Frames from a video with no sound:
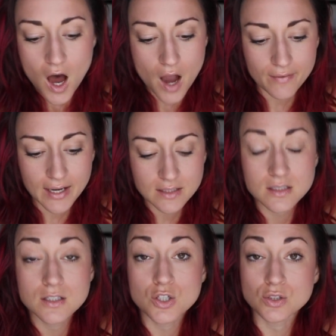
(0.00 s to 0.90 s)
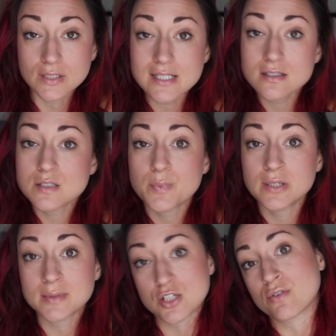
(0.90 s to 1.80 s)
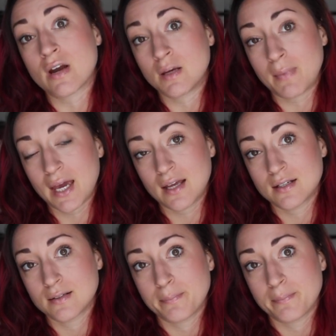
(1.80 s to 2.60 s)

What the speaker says: All right, your list is pretty much already made,